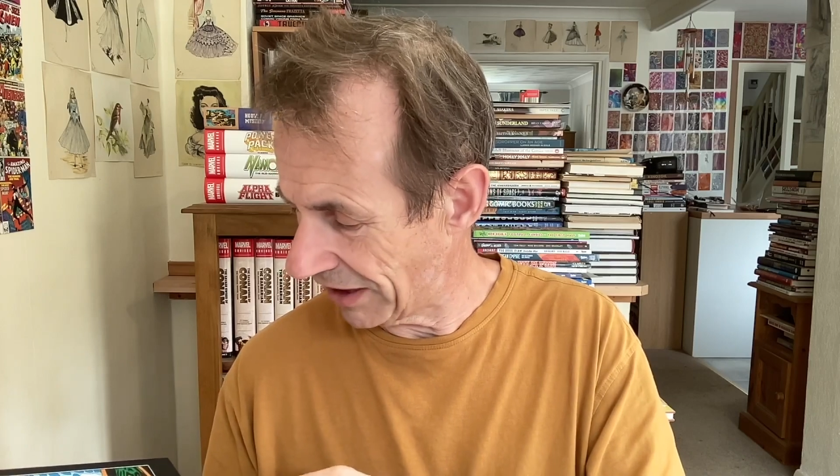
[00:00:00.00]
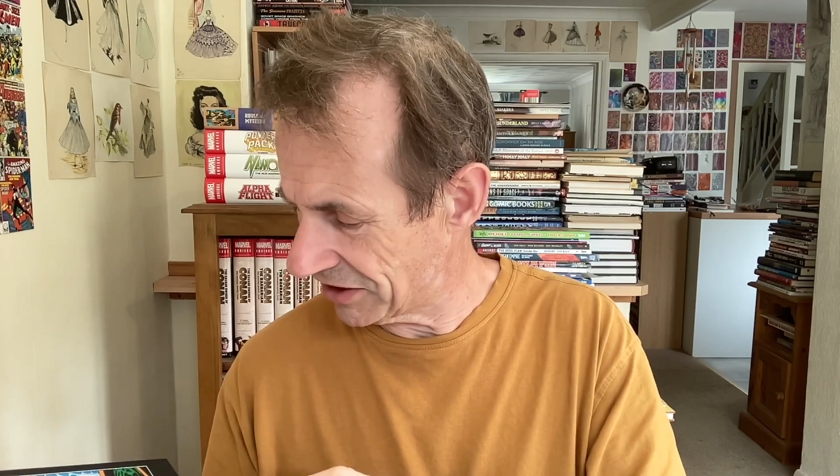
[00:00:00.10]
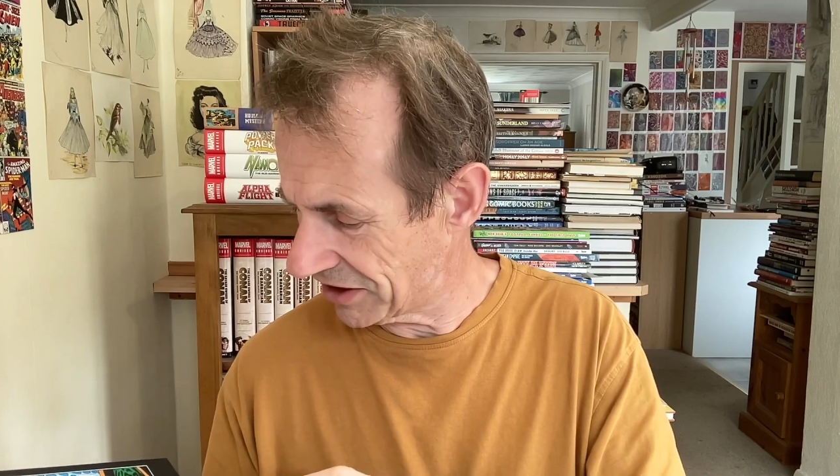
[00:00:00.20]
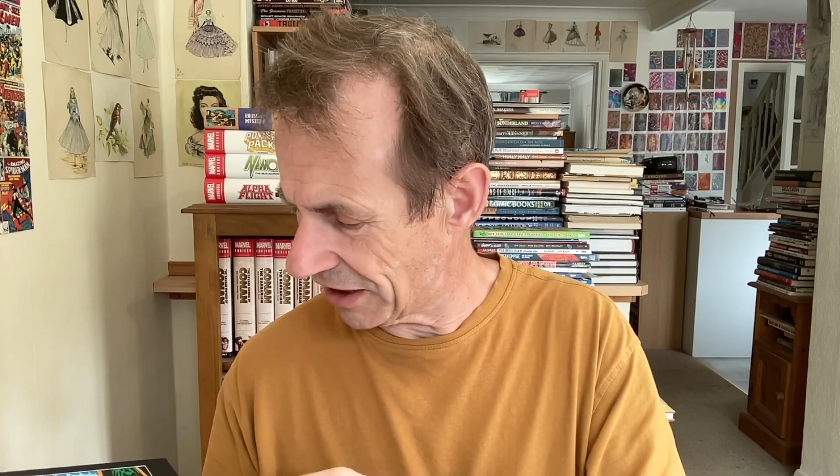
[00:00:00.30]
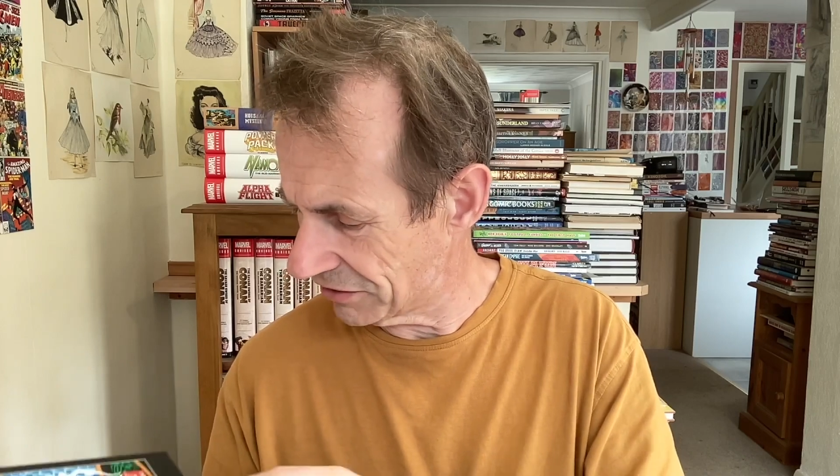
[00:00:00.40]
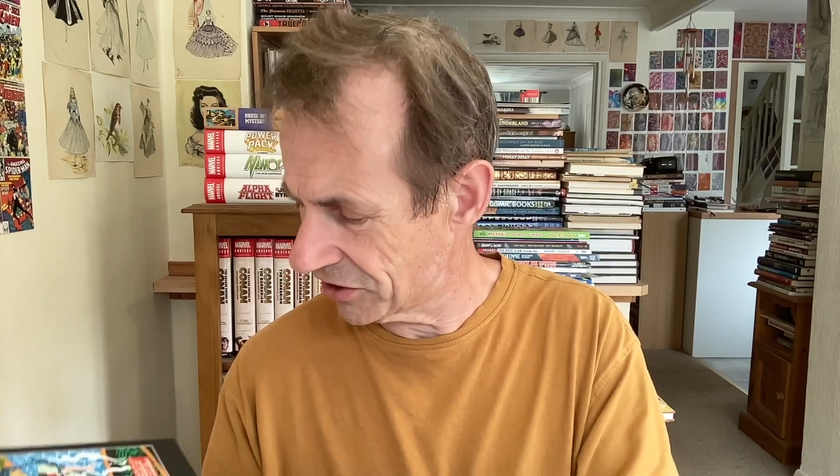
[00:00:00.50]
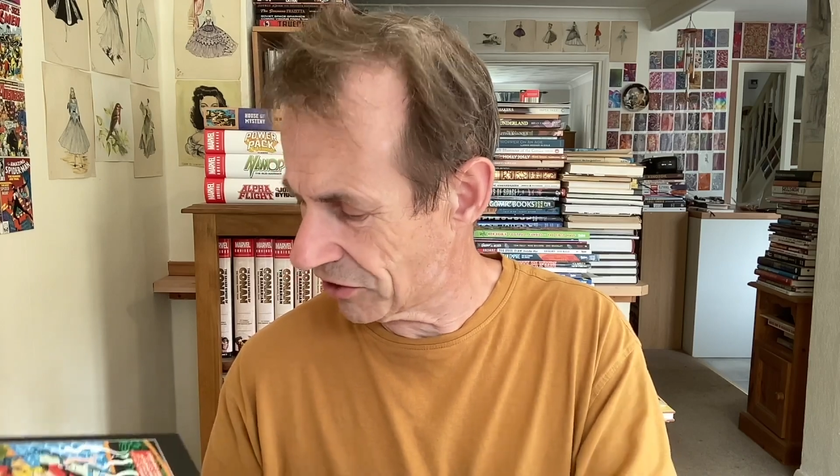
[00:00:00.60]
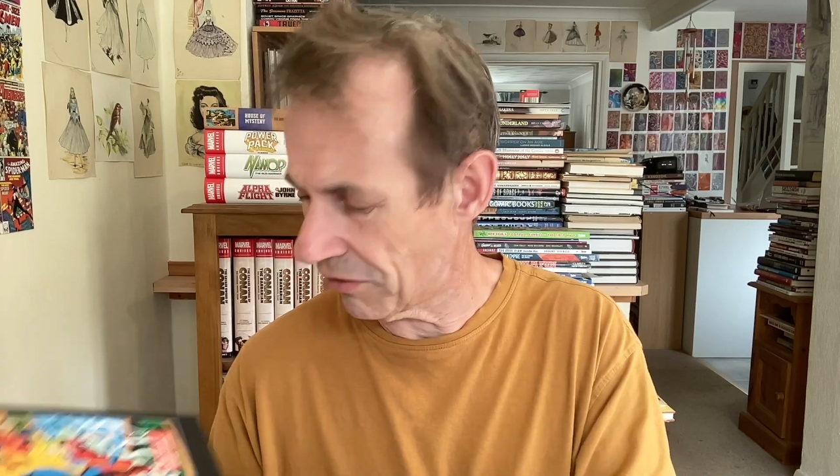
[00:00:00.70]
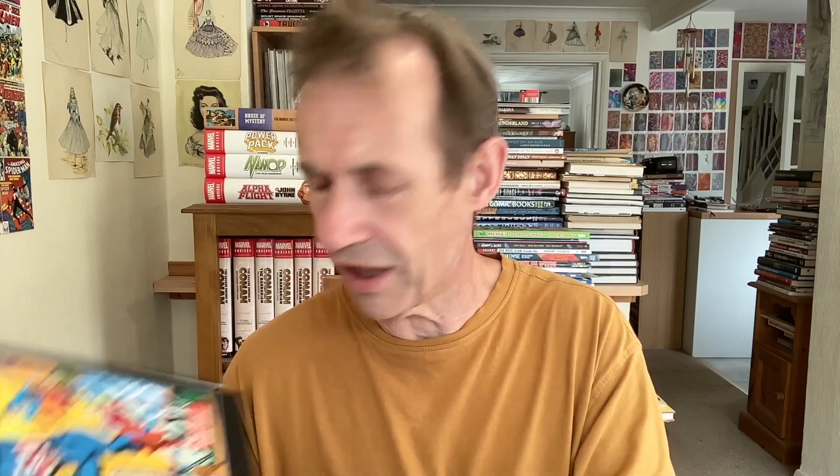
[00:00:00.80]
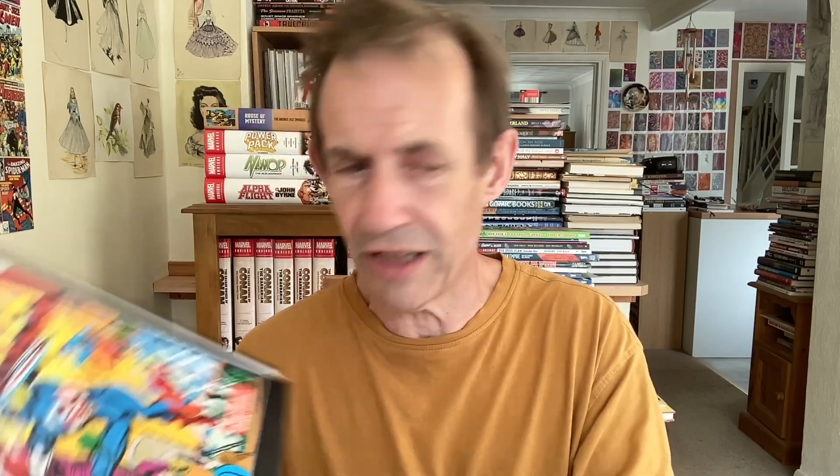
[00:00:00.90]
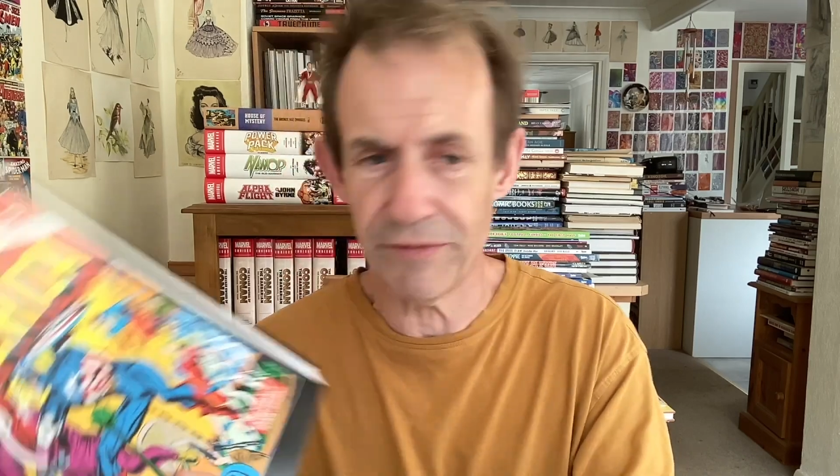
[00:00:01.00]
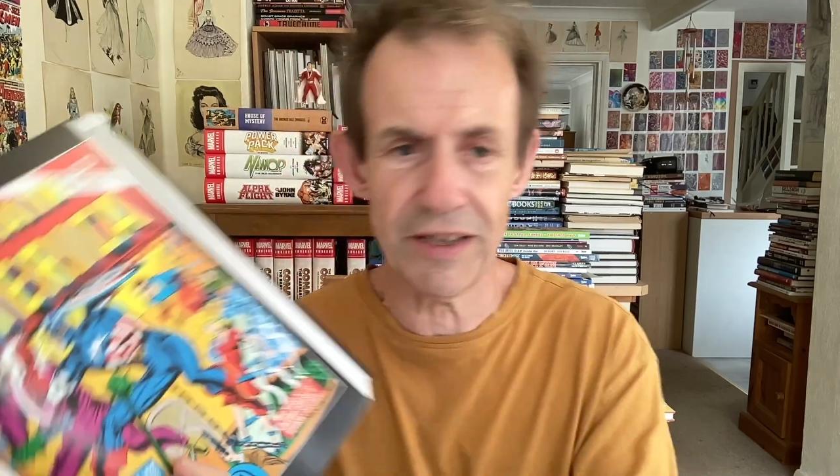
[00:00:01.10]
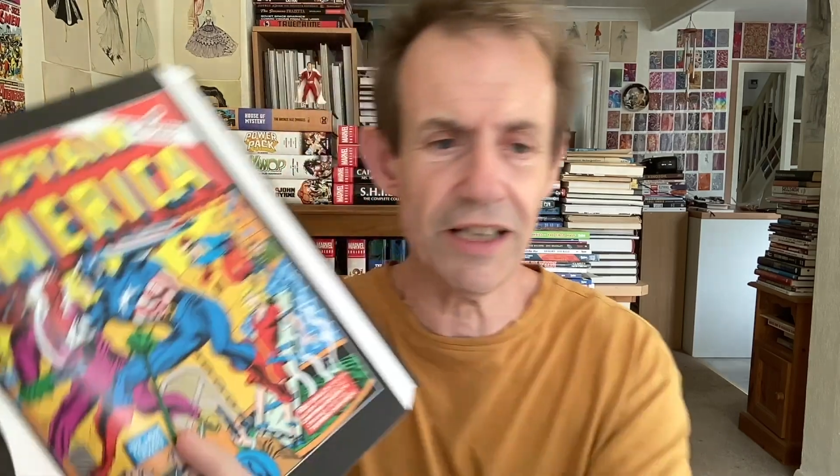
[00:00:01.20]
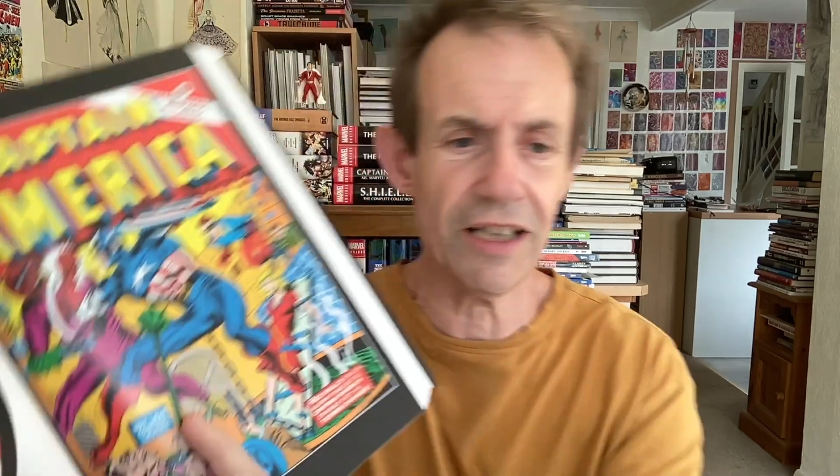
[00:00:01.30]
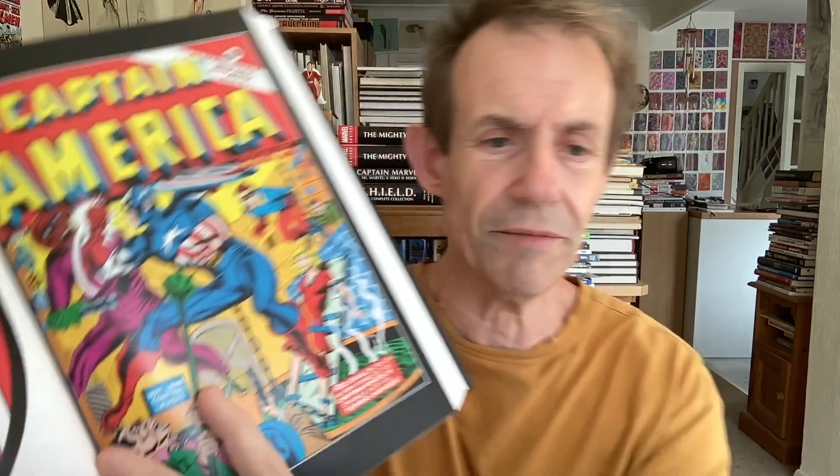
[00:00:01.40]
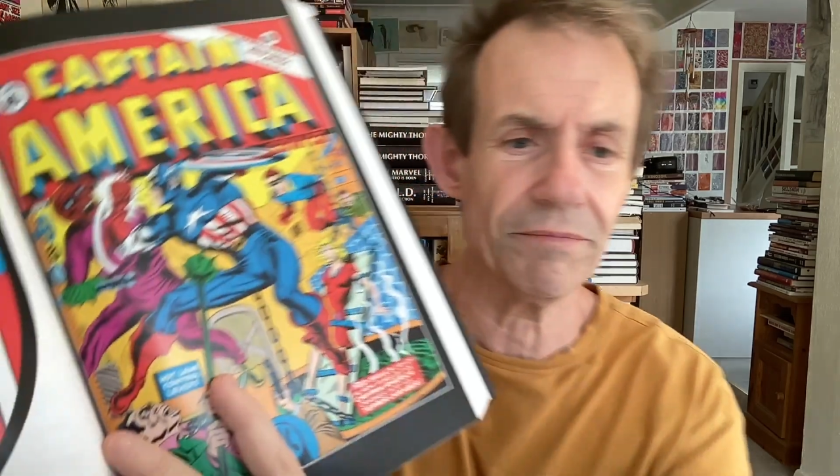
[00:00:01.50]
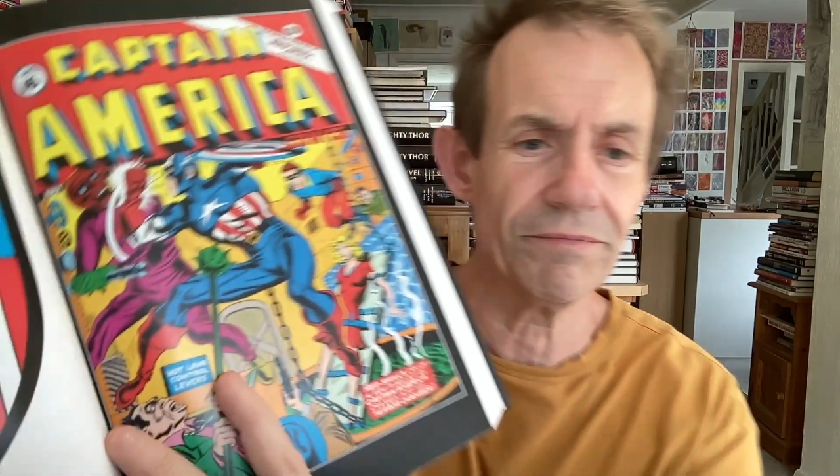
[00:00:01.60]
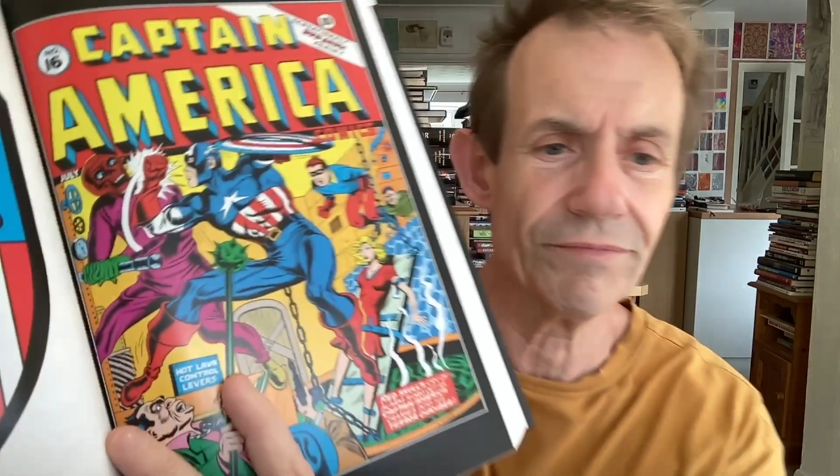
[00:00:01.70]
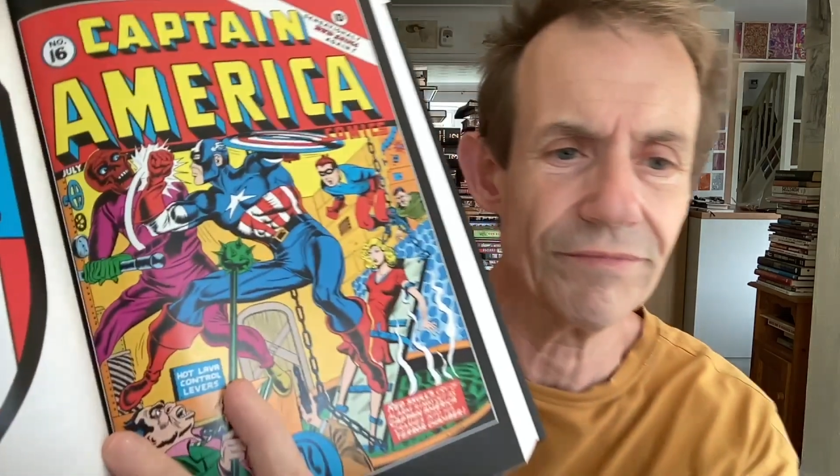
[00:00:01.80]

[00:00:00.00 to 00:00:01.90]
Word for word: Red Skull's cry of alarm